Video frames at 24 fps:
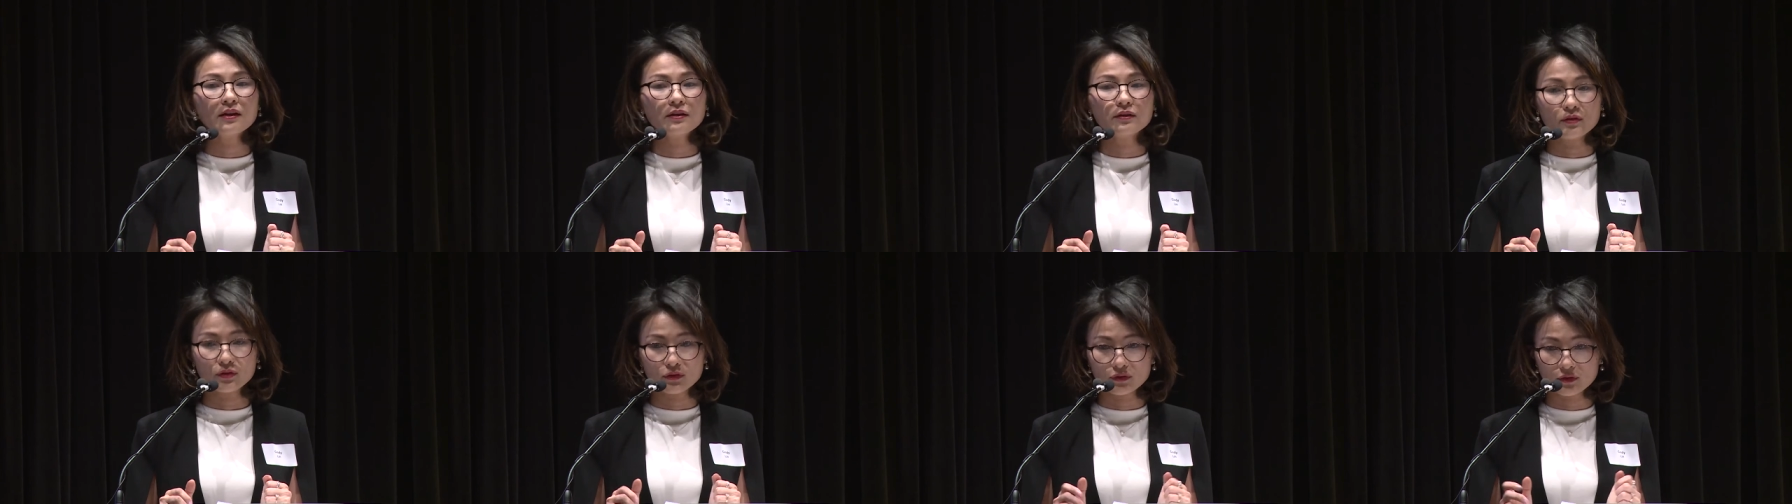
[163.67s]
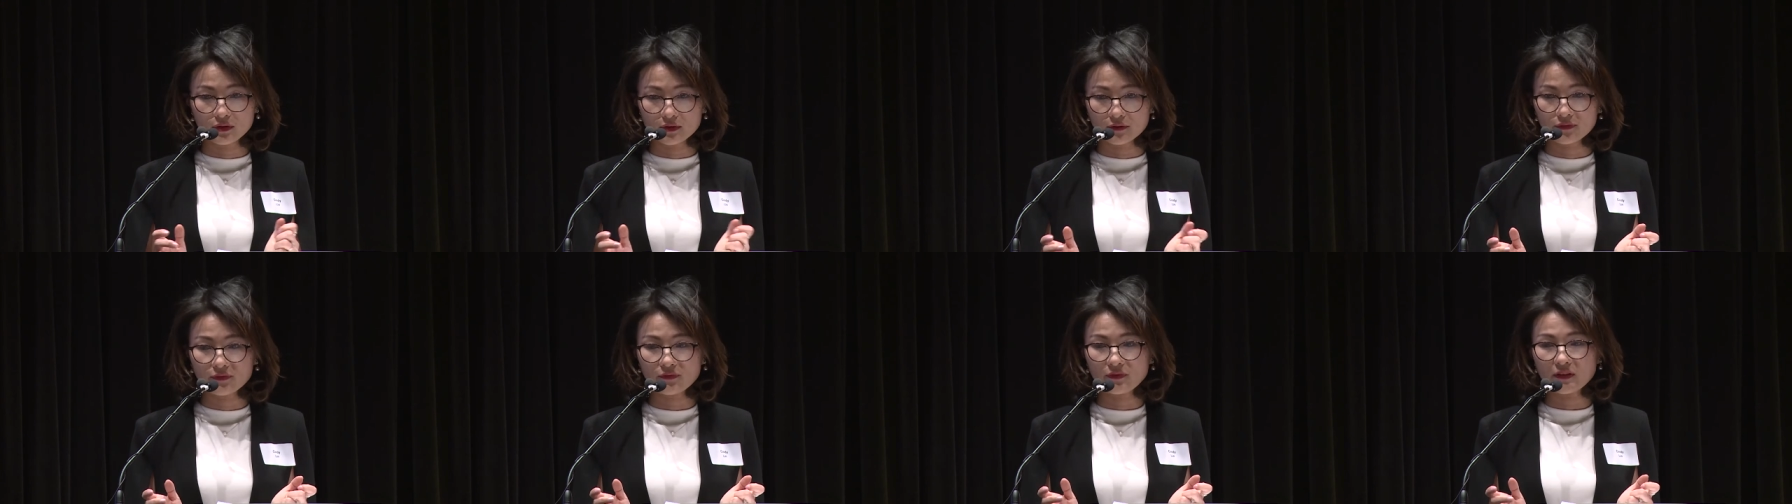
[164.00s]
to
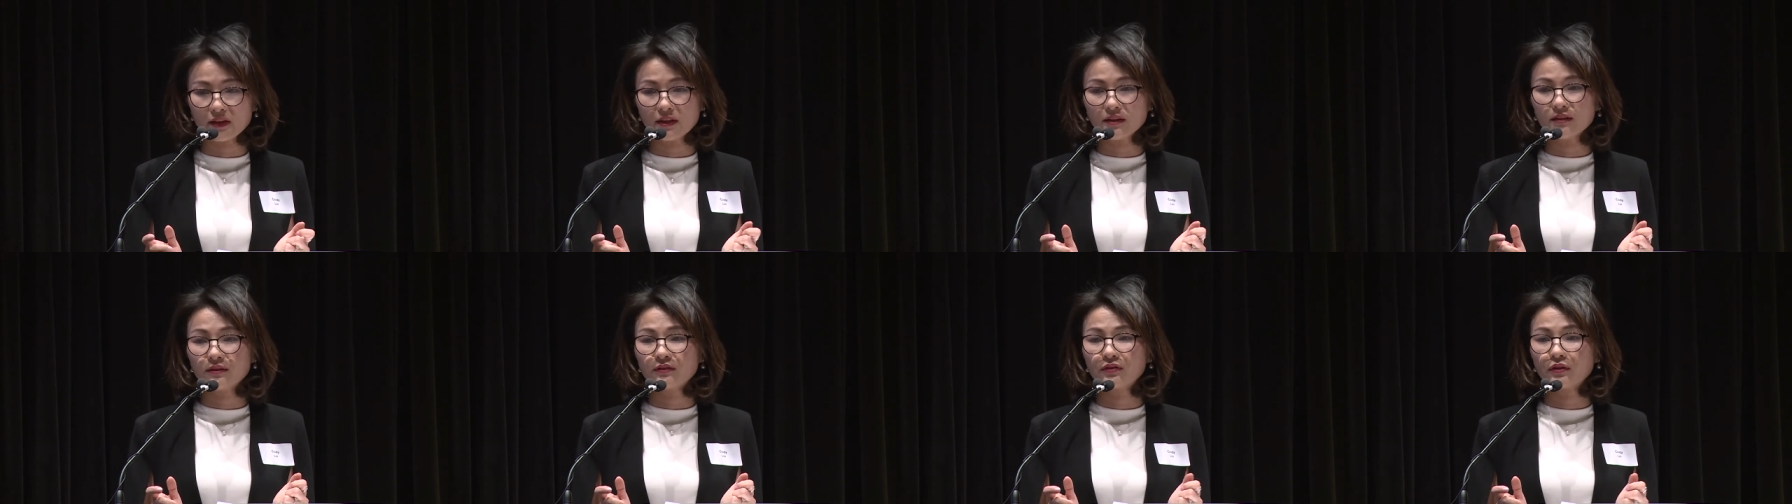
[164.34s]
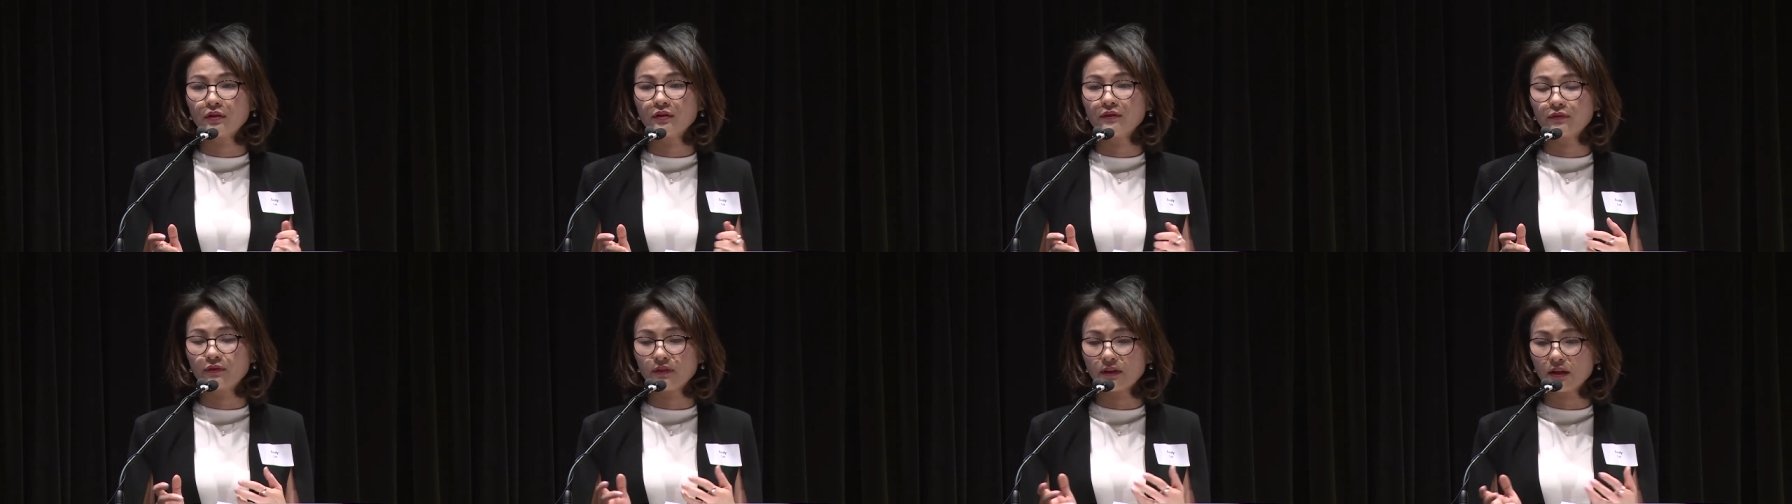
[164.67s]
the fees
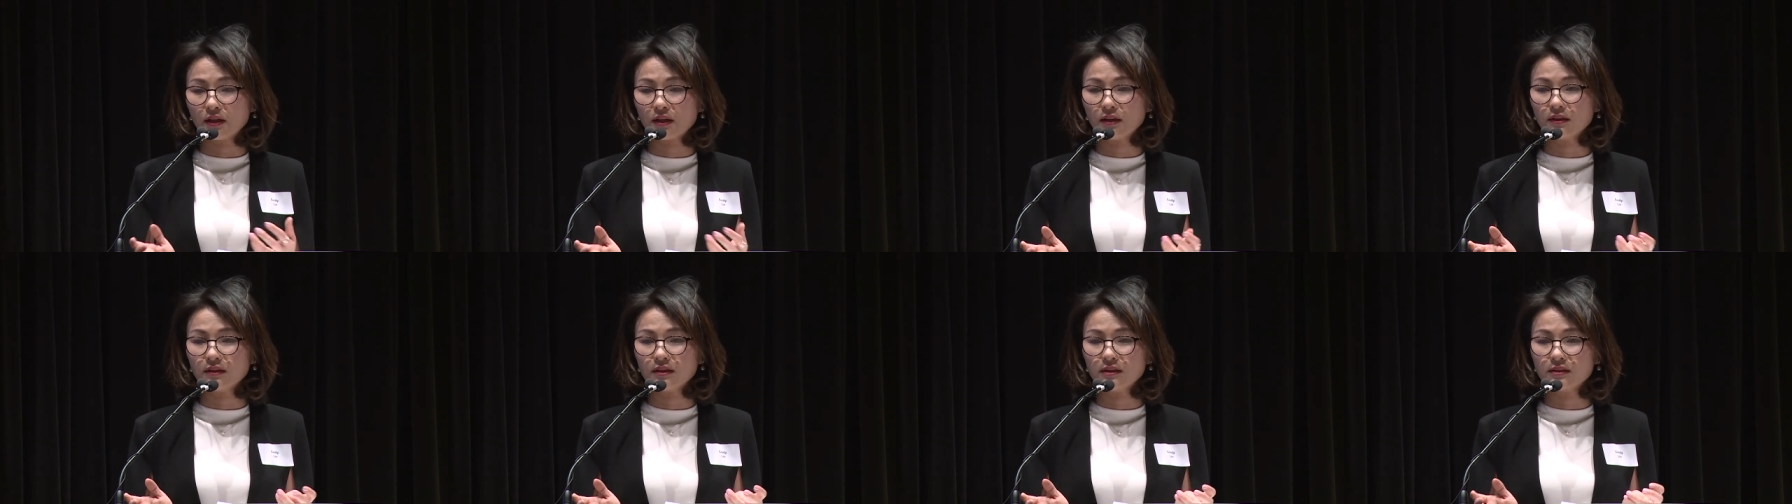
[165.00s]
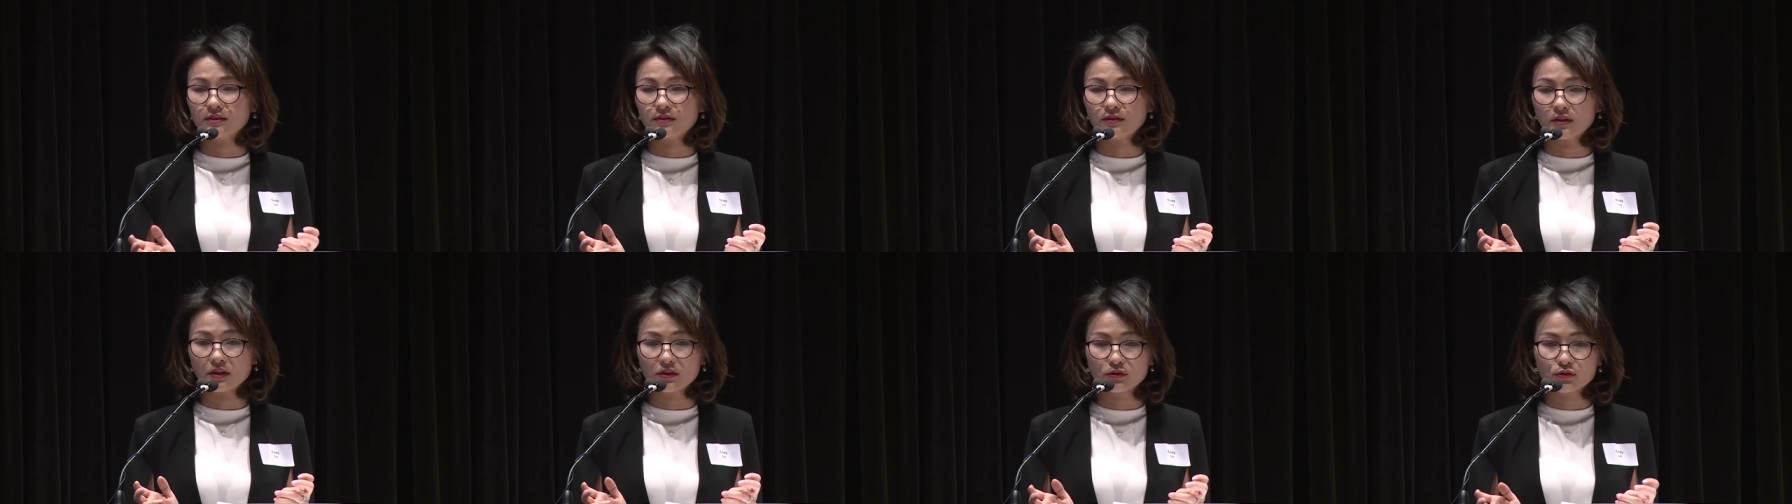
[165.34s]
of feeding
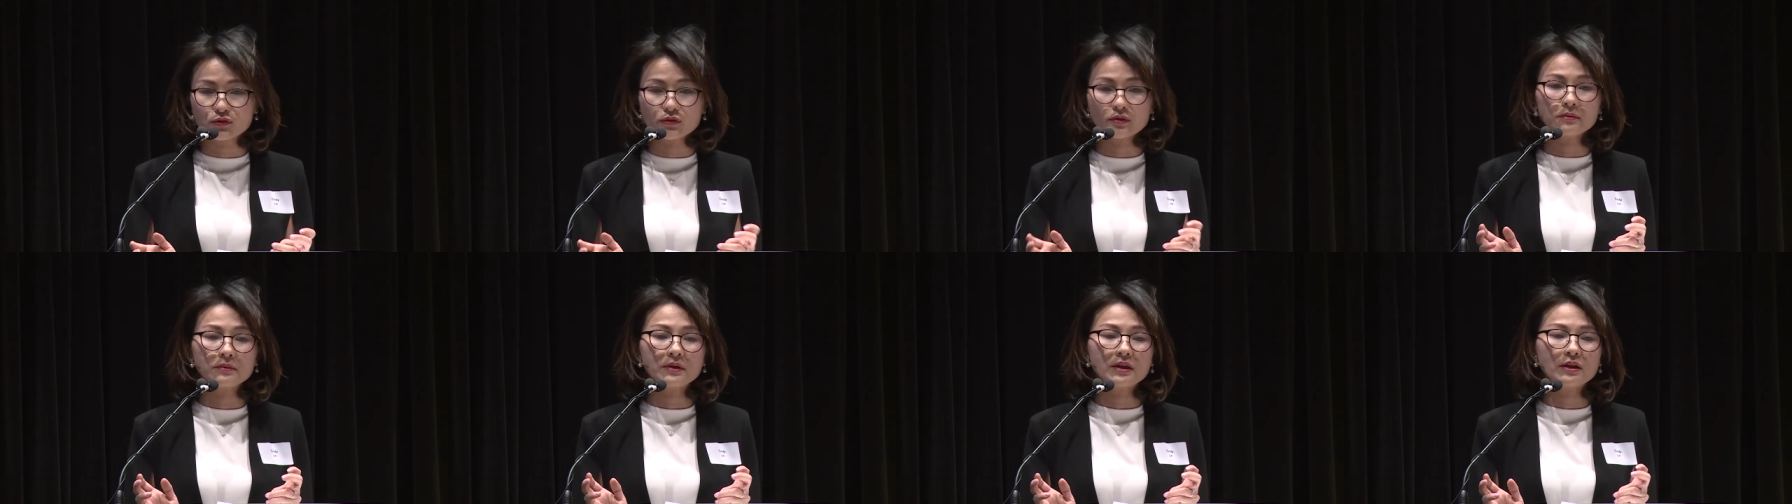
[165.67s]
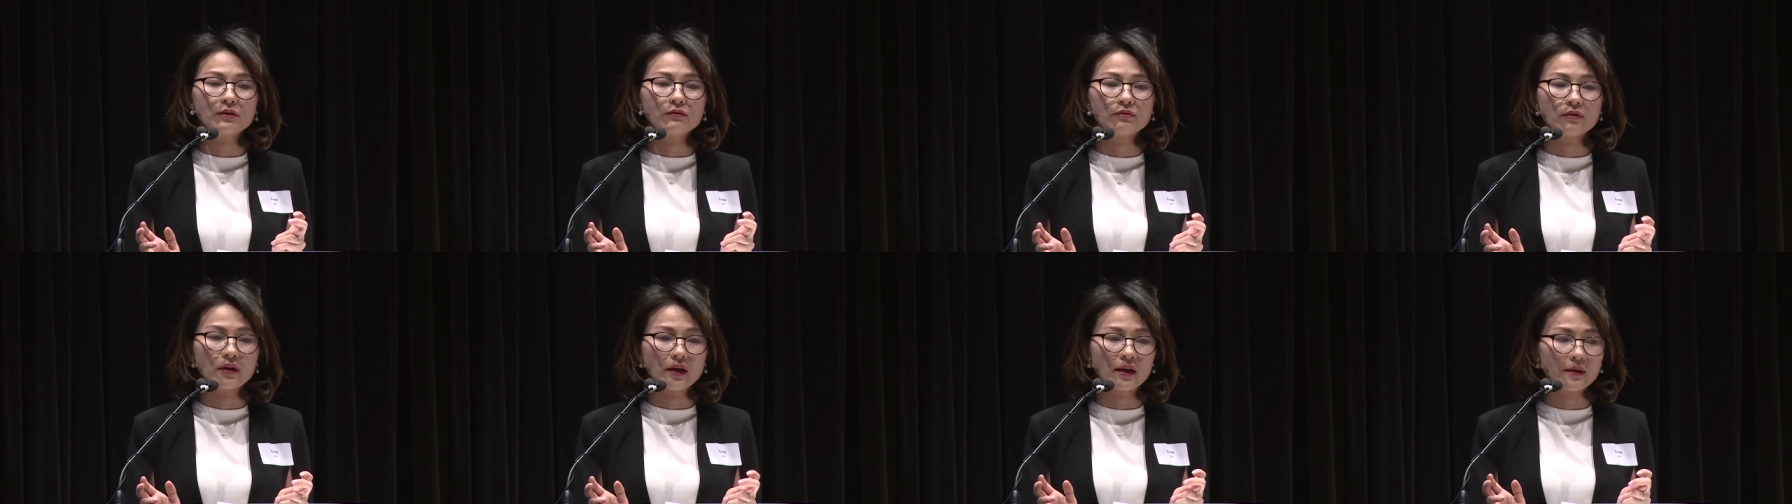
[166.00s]
these
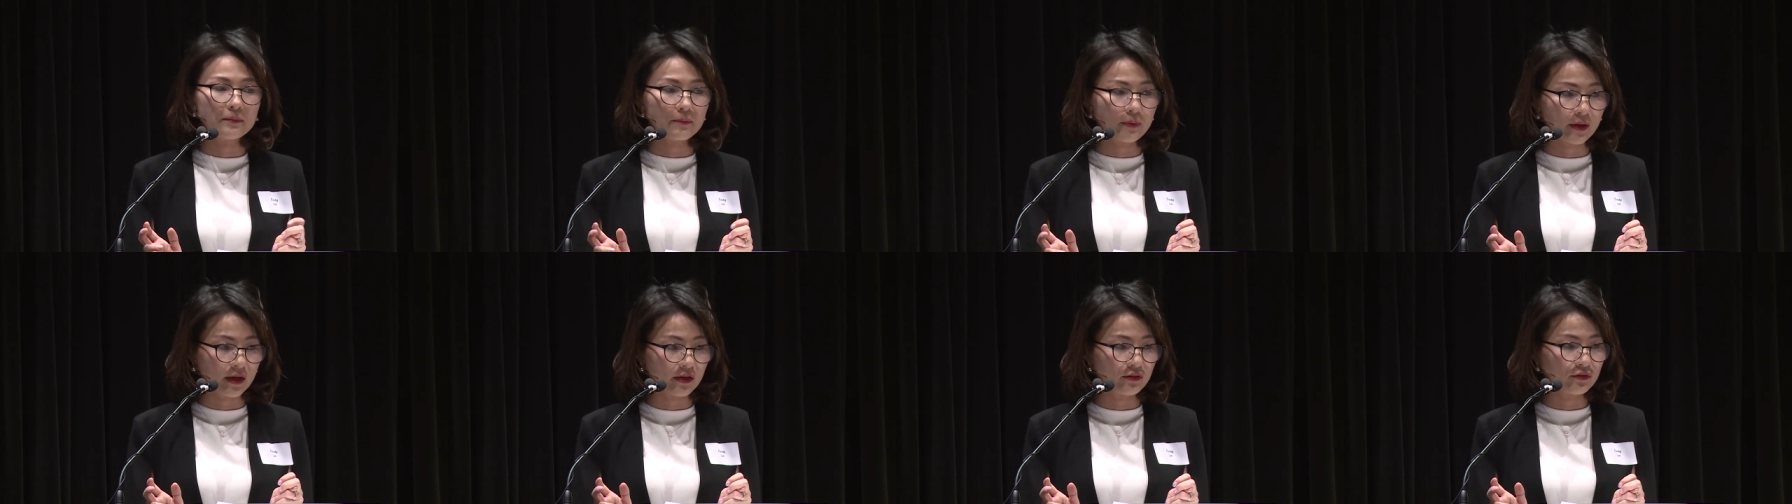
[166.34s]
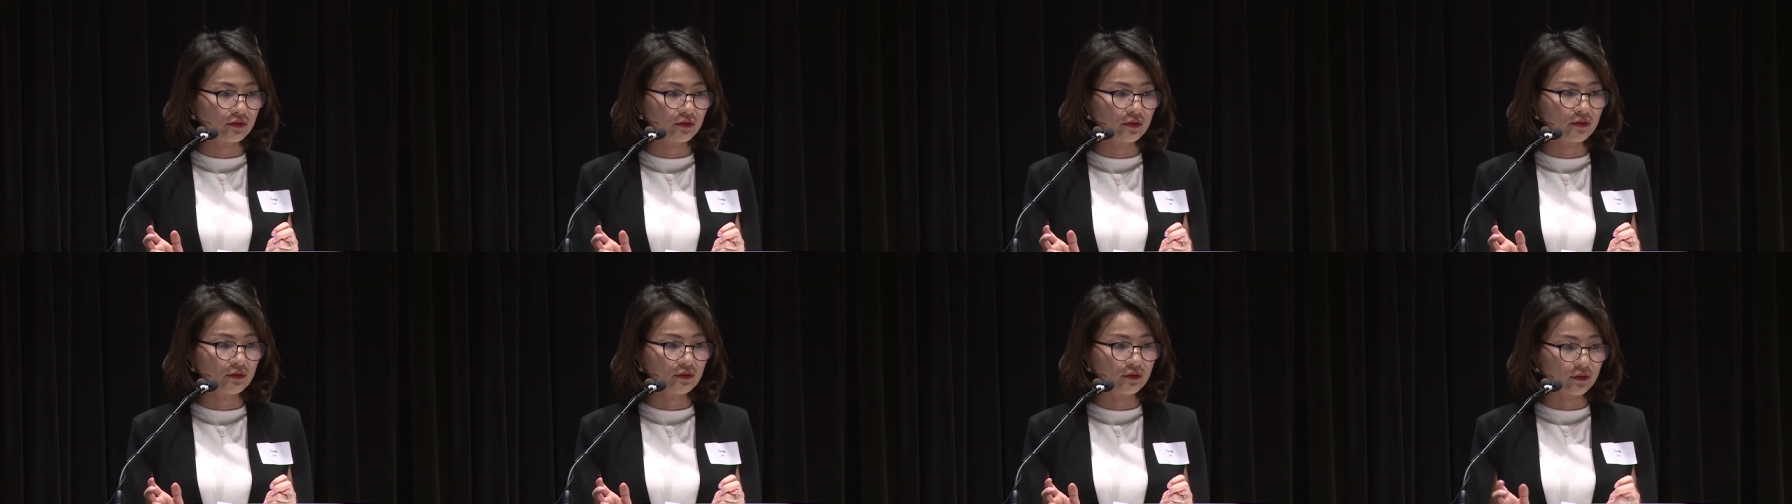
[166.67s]
extremely rare
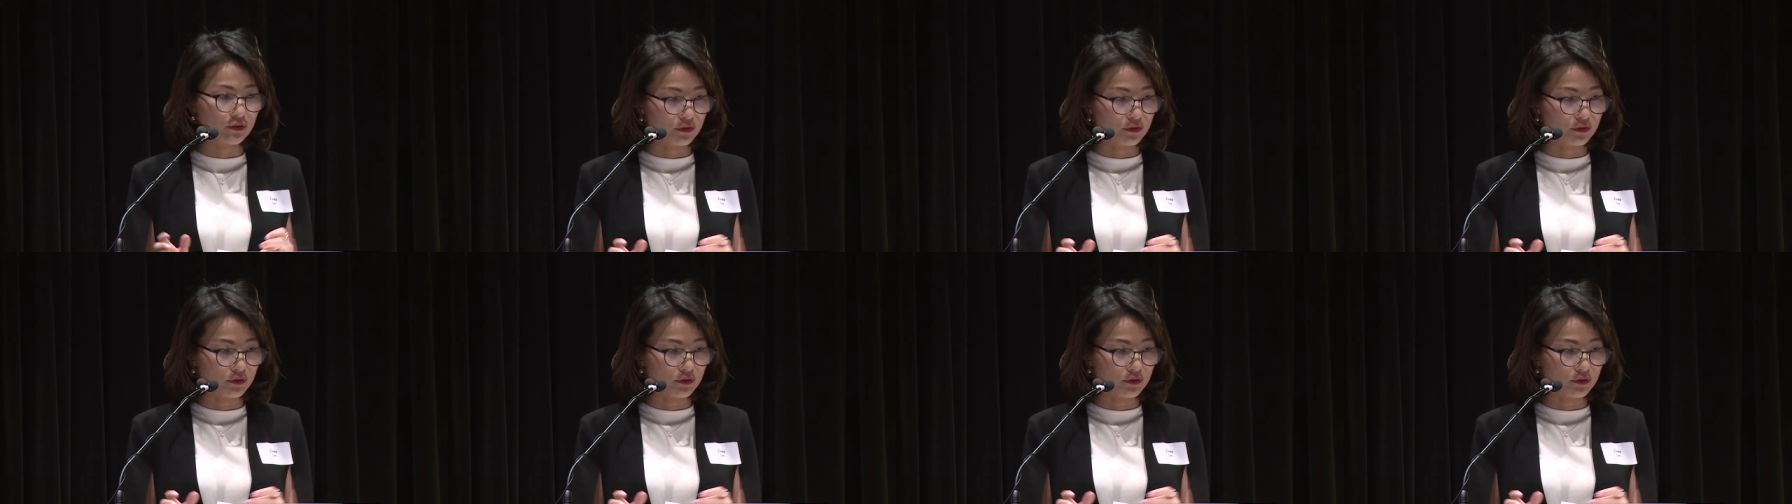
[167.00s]
patients